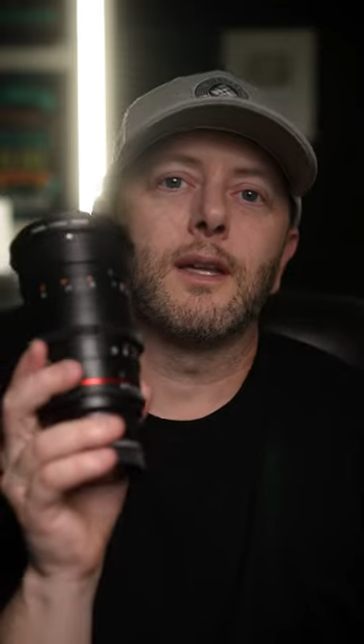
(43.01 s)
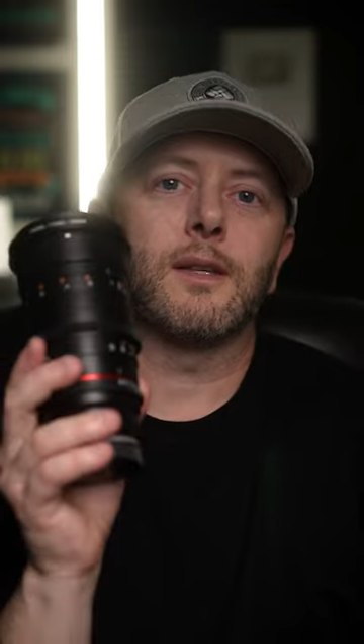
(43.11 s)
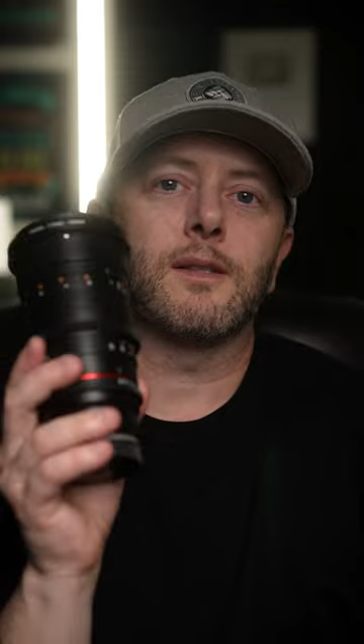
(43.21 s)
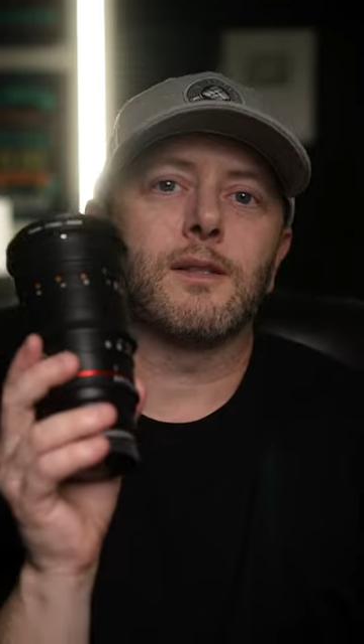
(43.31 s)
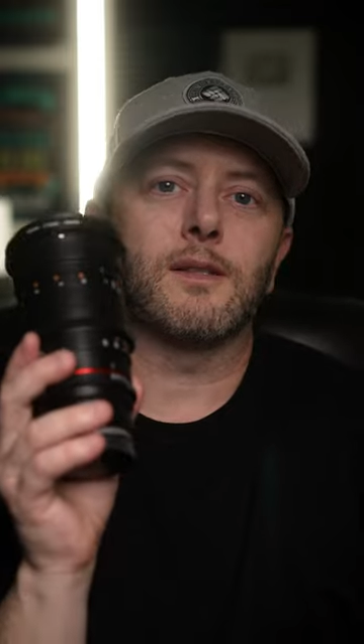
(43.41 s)

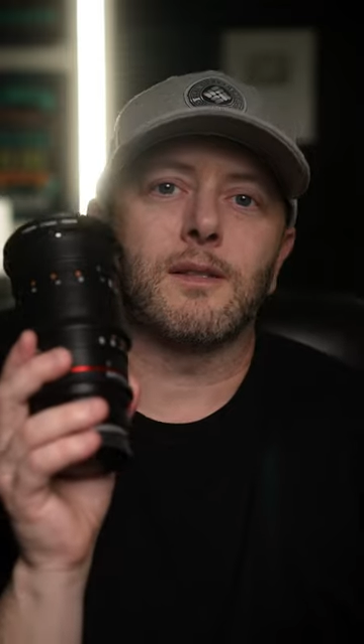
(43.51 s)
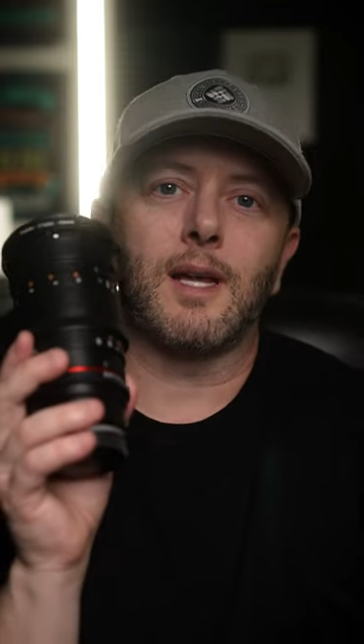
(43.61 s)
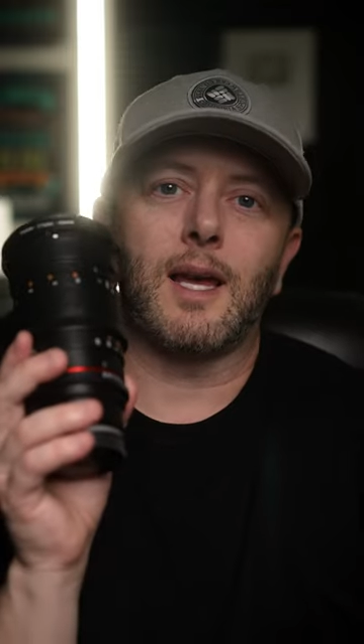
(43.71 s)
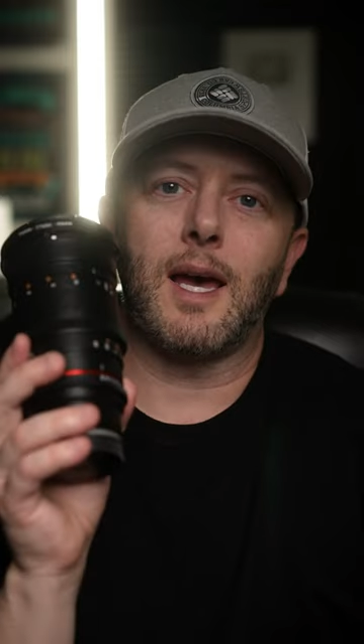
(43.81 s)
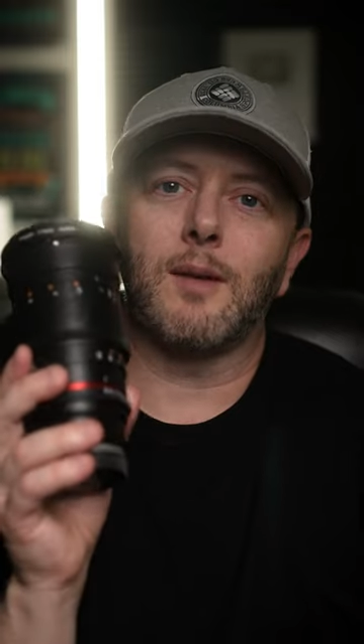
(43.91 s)
This is an
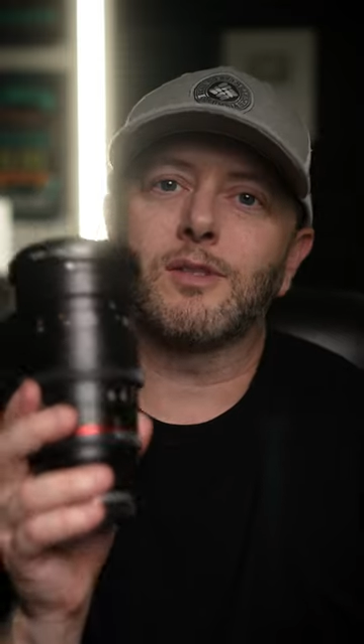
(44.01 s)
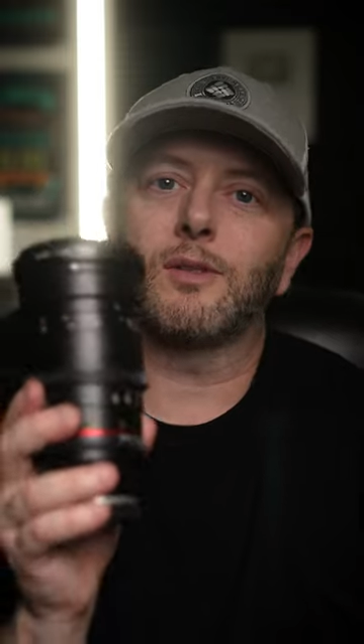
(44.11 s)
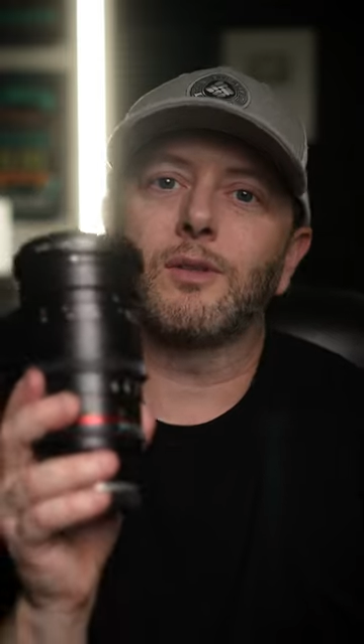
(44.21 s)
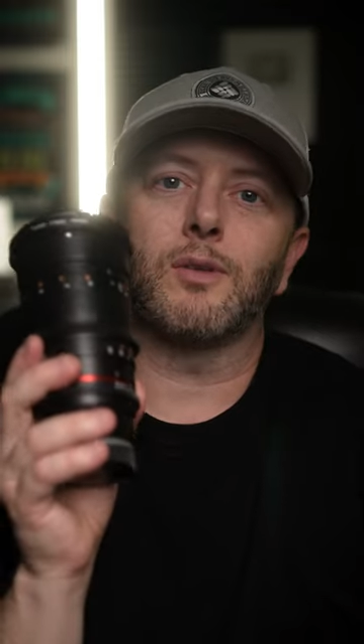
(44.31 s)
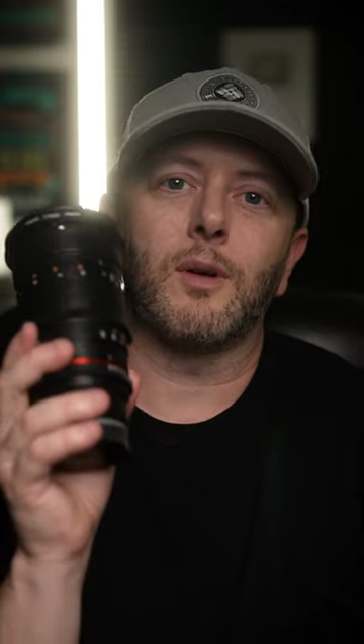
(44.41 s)

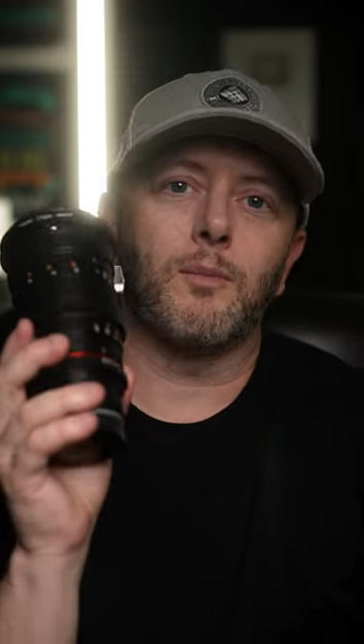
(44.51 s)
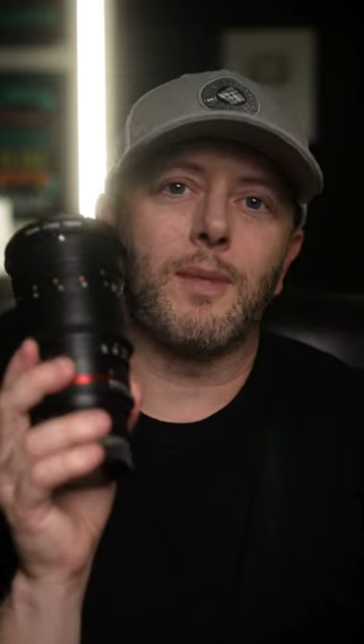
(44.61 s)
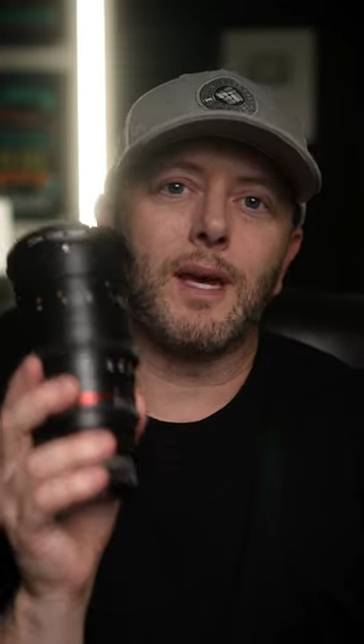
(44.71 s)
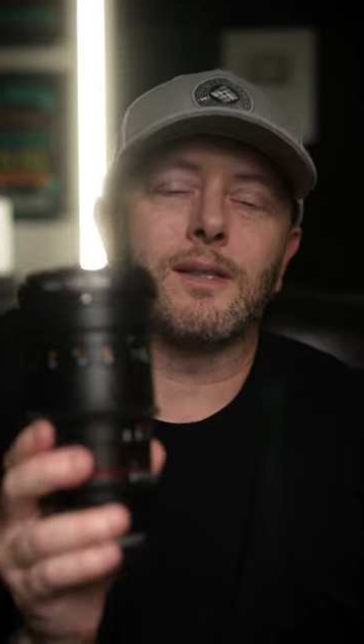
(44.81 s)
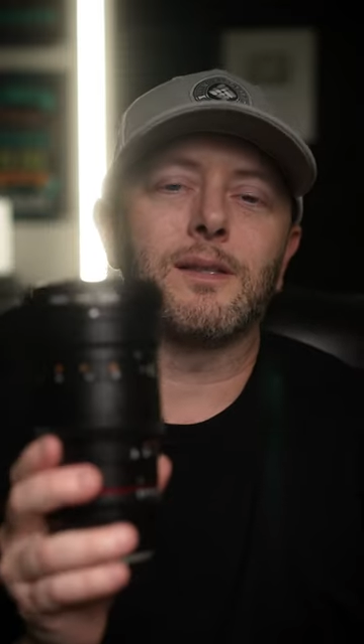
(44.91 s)
absolute
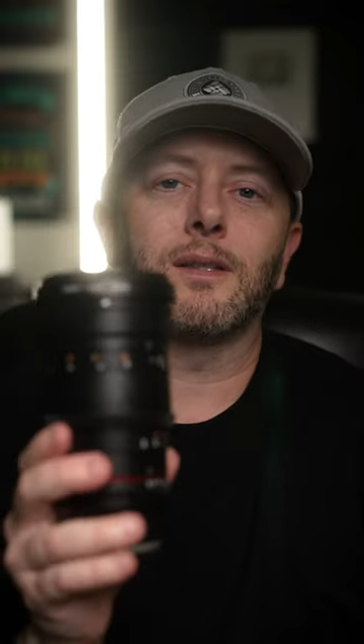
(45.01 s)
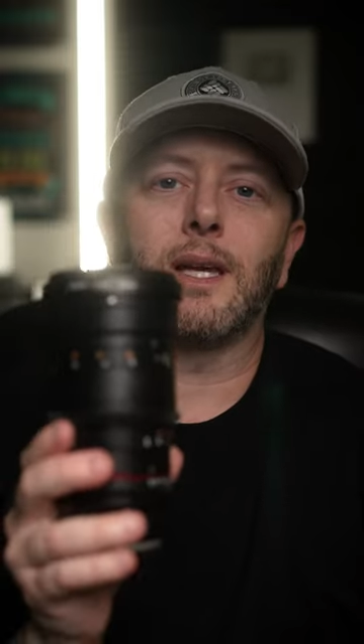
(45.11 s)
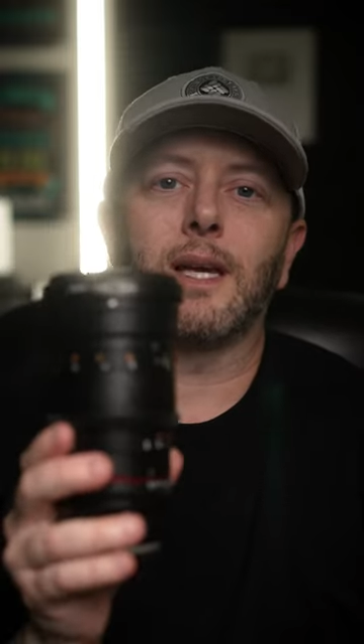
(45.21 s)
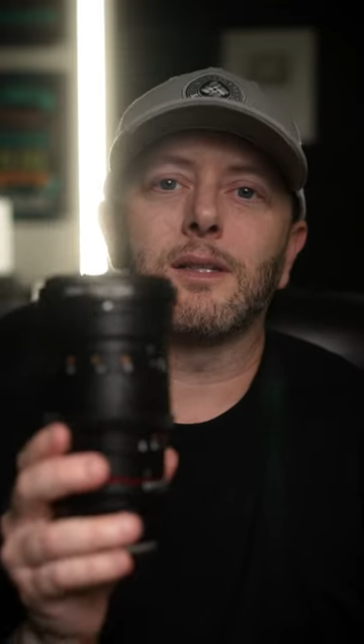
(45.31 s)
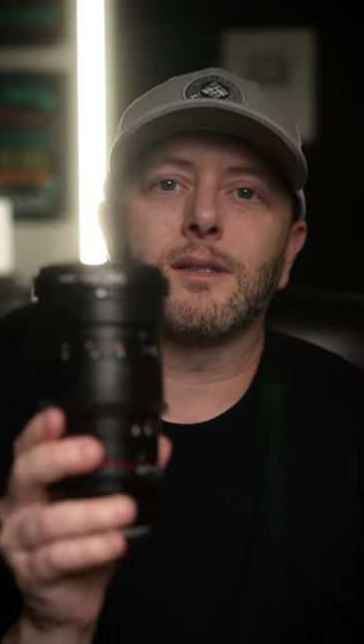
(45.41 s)
amazing lens.